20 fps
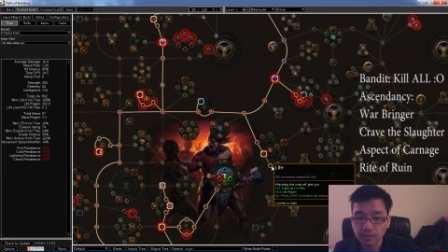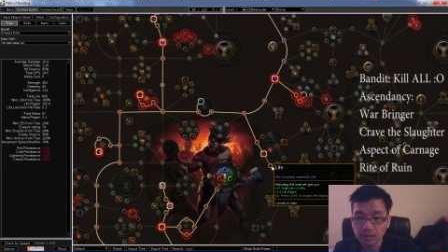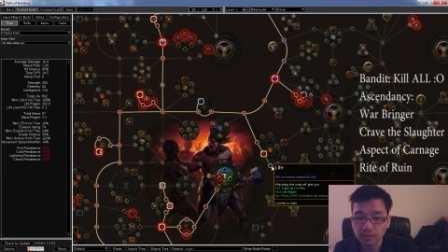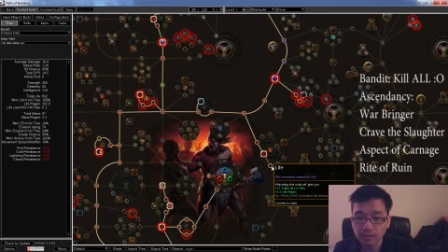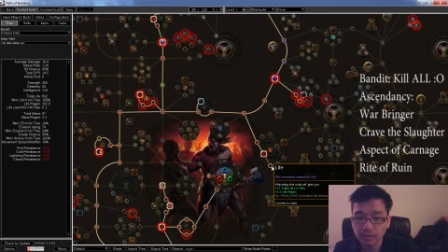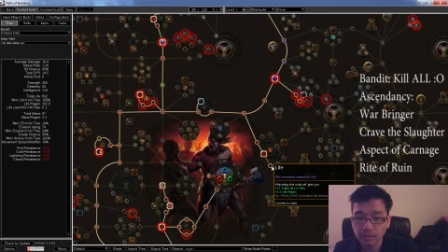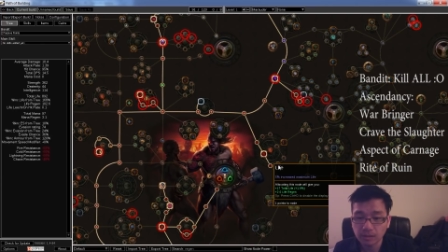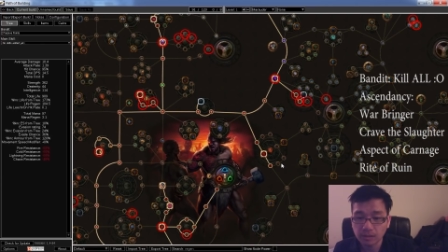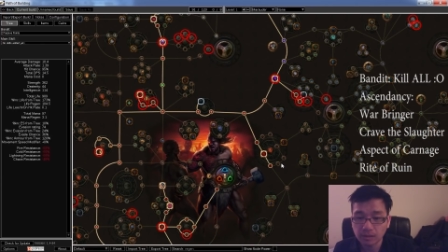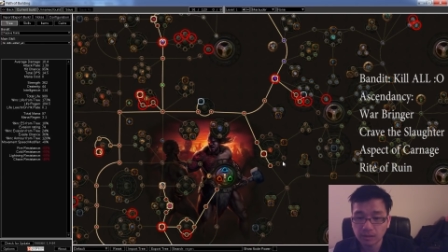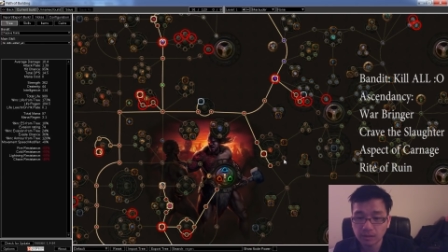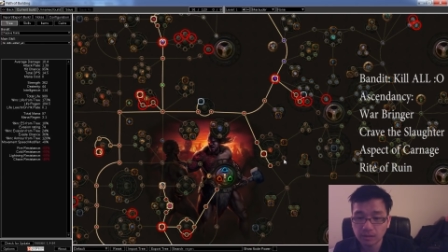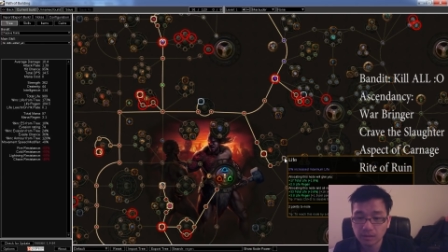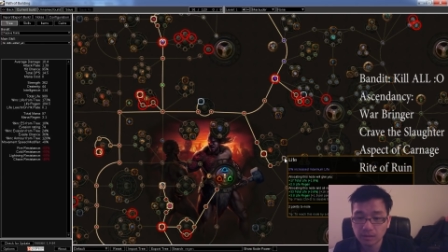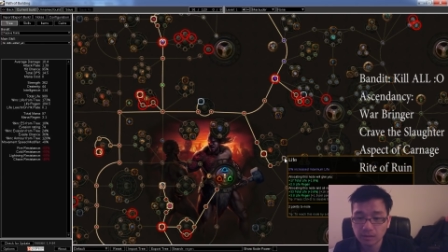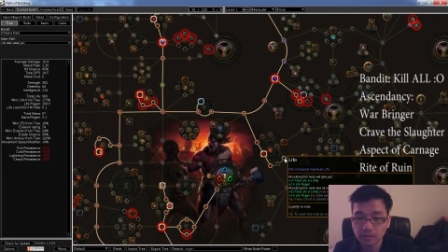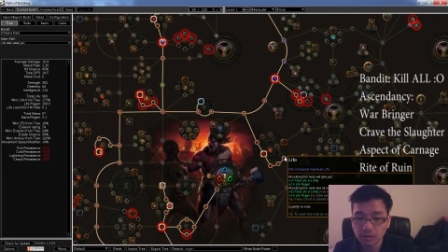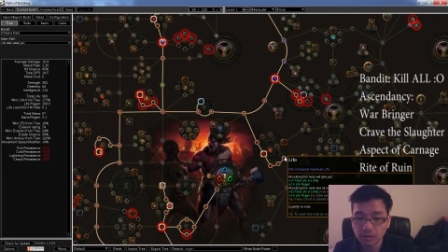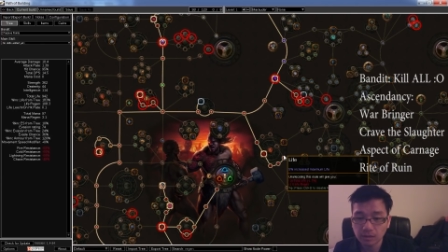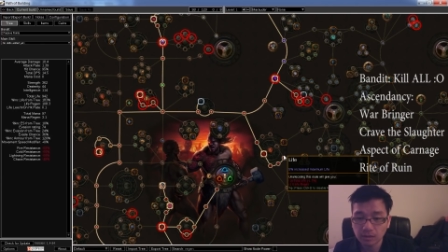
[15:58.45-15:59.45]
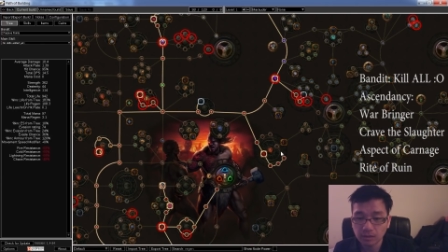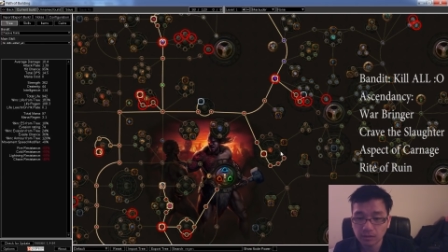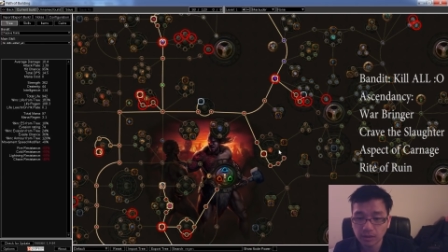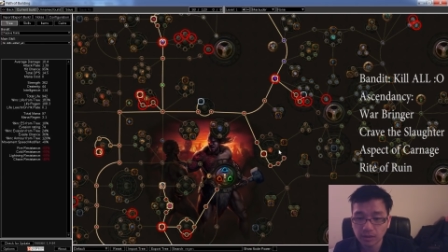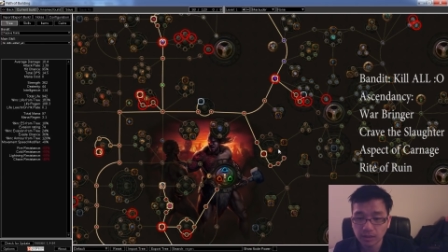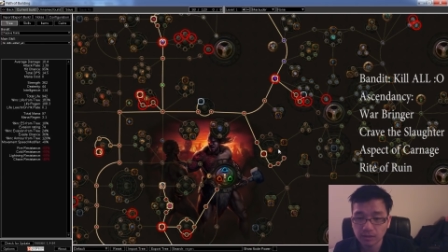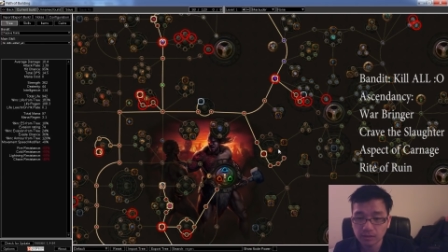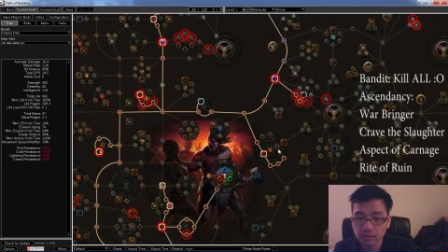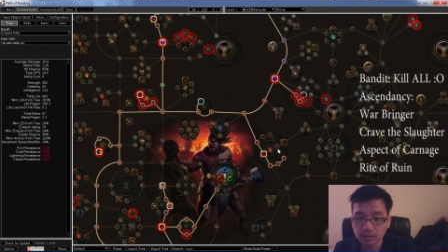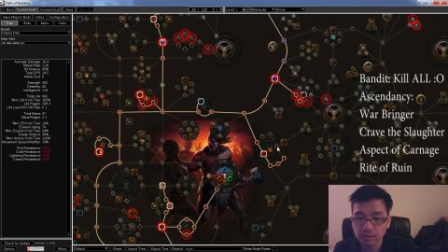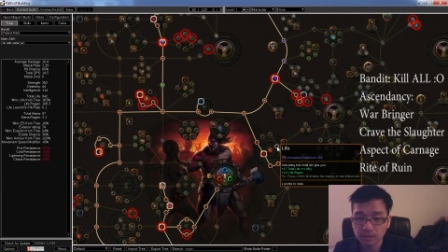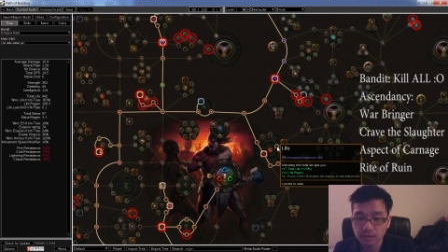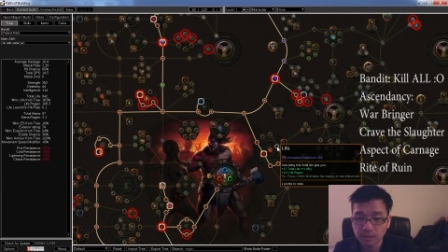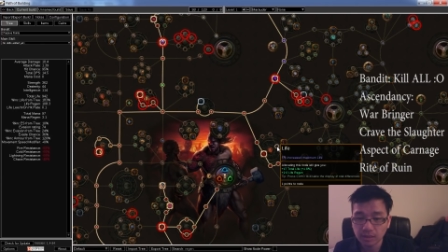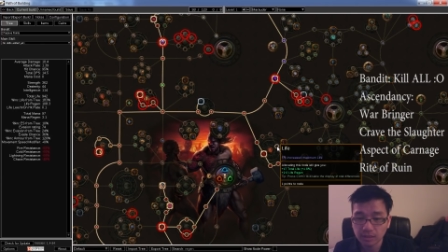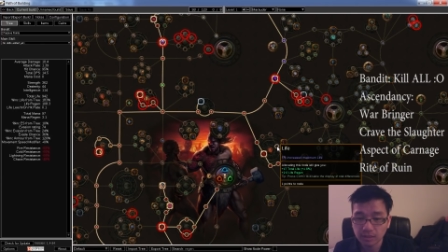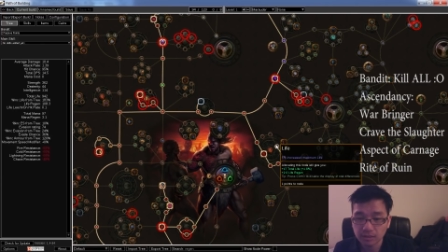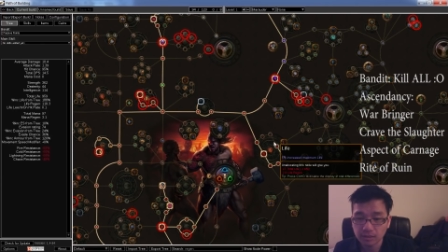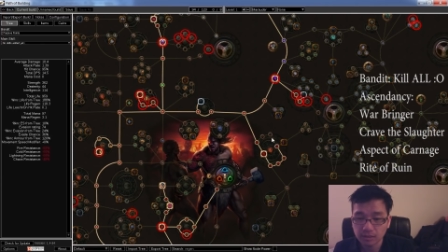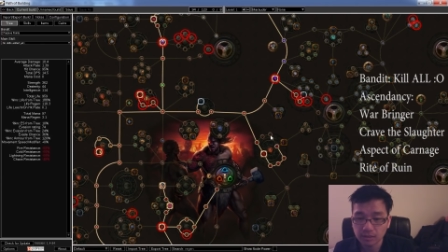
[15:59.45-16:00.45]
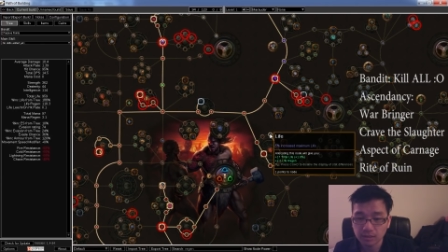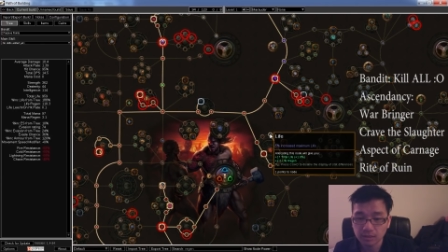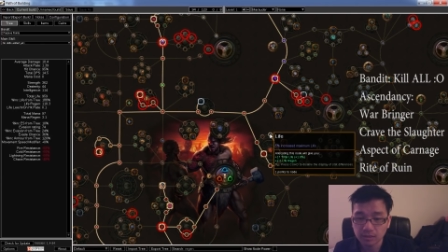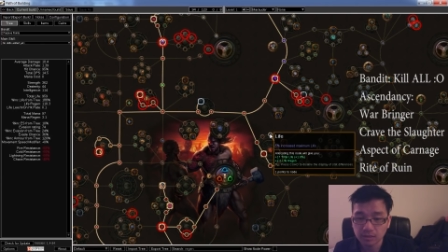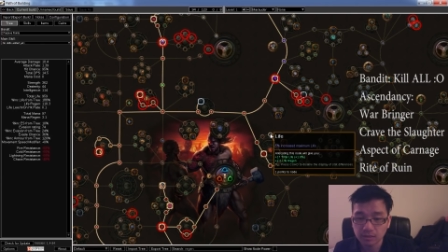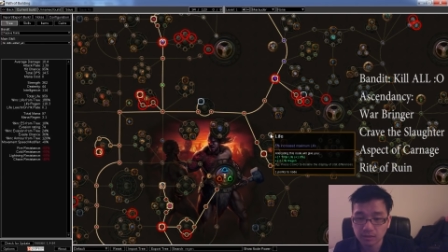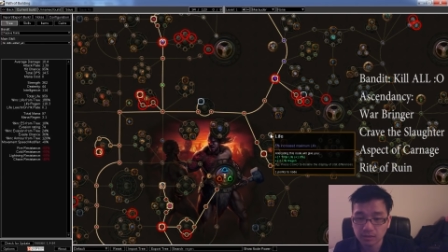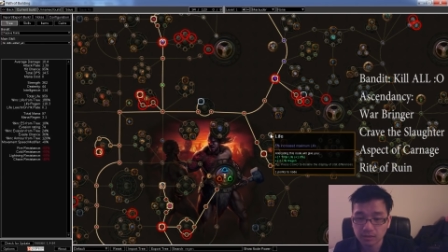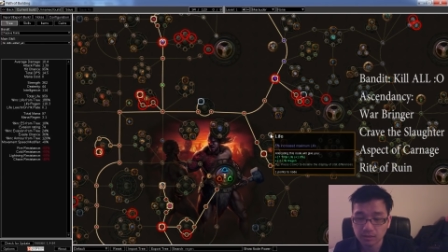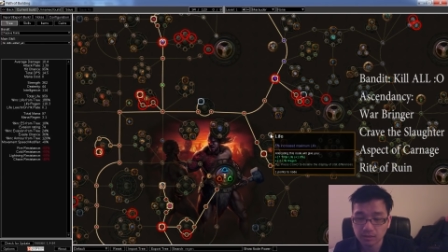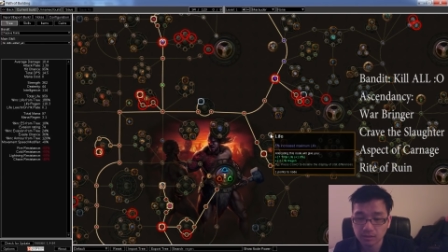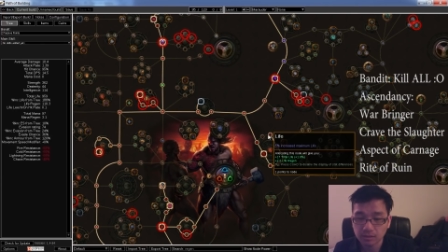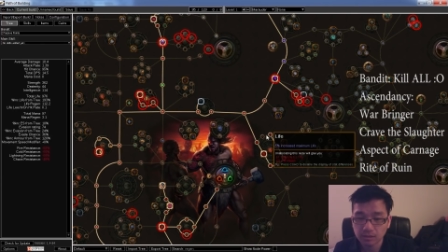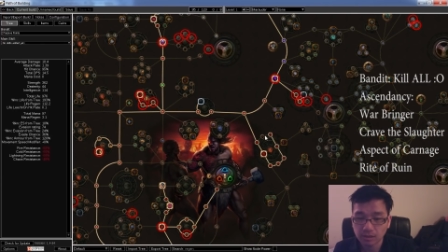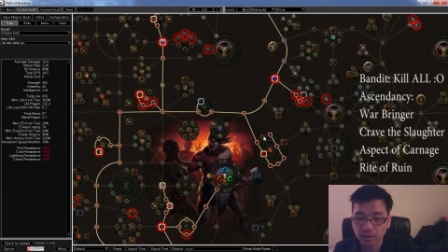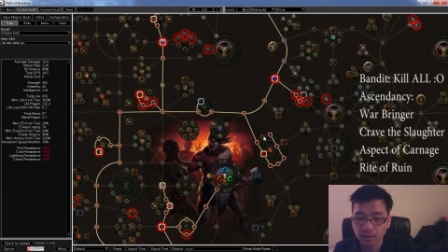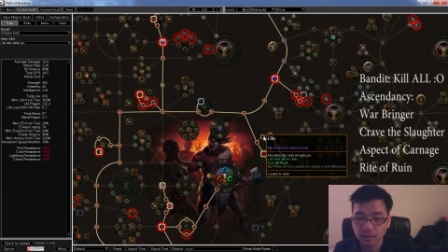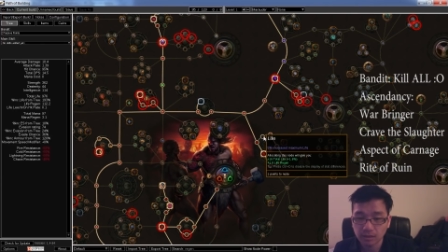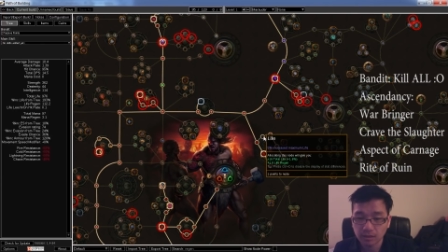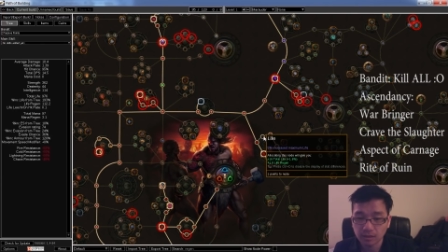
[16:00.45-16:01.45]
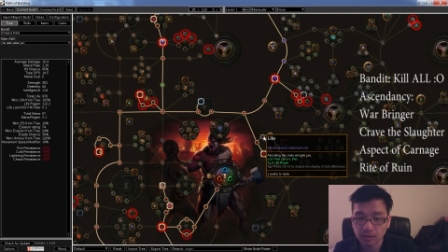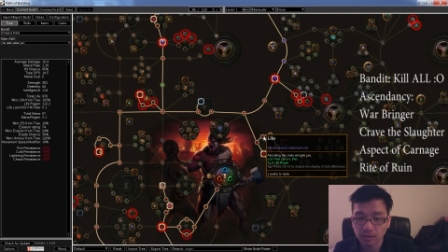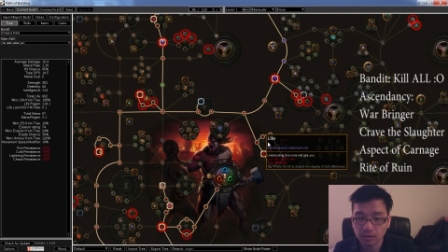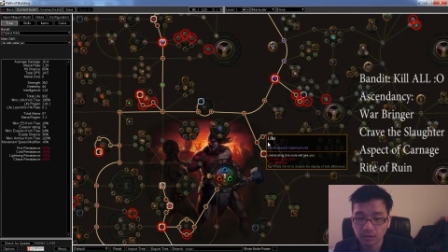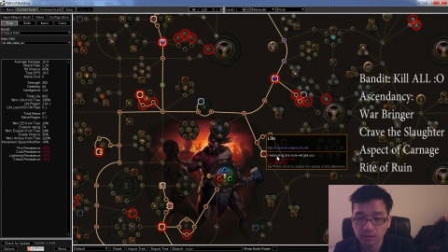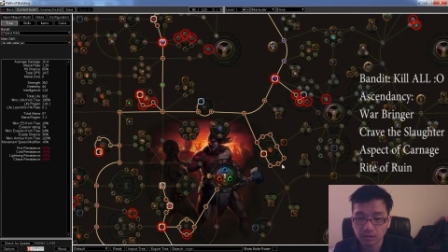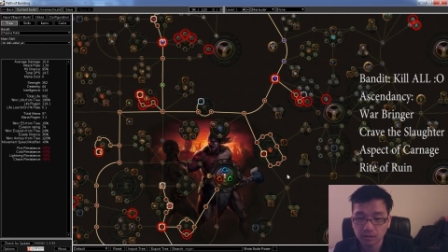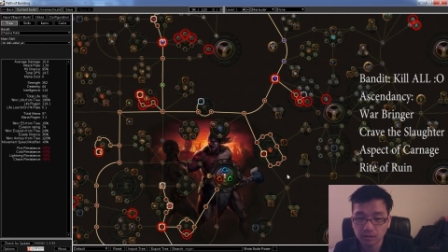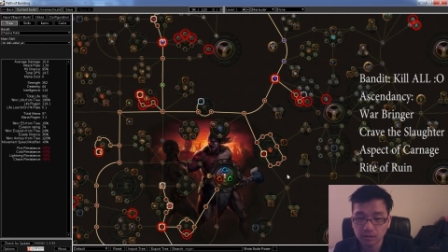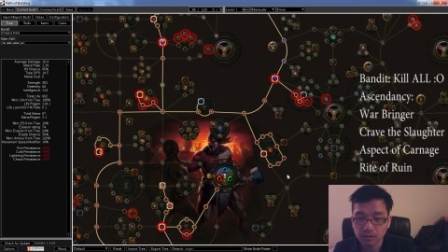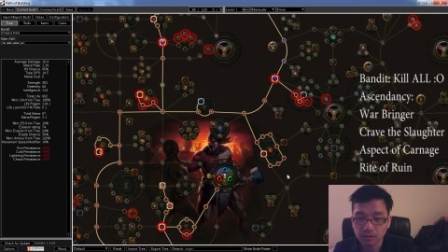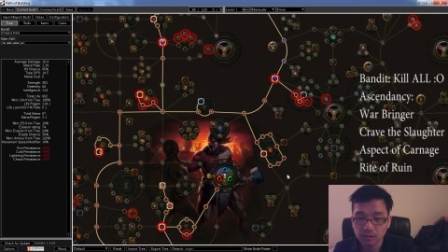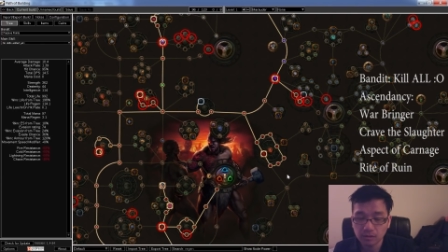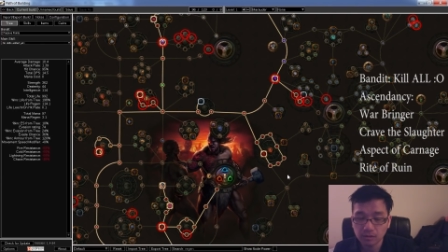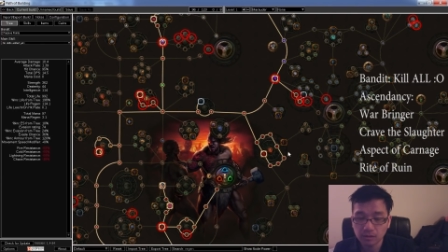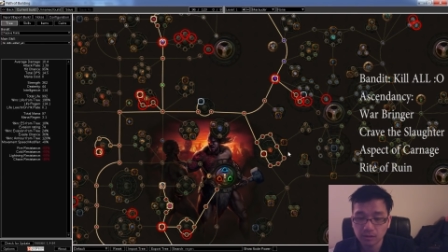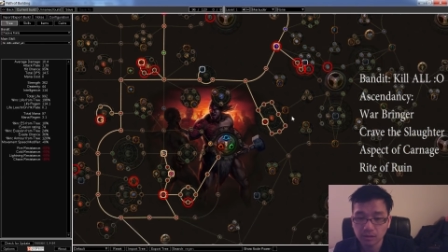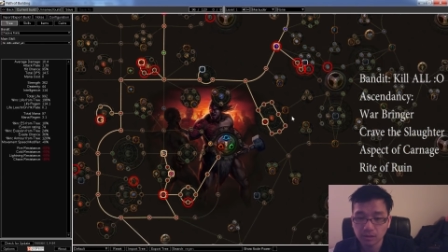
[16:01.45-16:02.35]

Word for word: And go ahead and test, just take all the